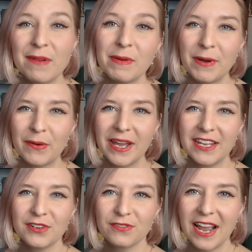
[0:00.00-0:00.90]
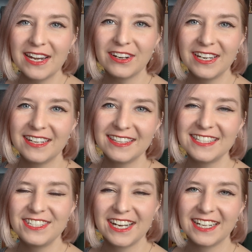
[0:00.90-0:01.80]
I'm a poet and a writer, and on
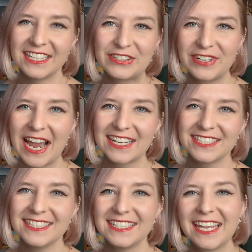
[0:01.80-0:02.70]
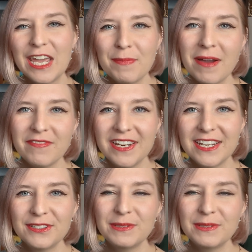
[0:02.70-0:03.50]
this channel I do reactions to K-pop videos,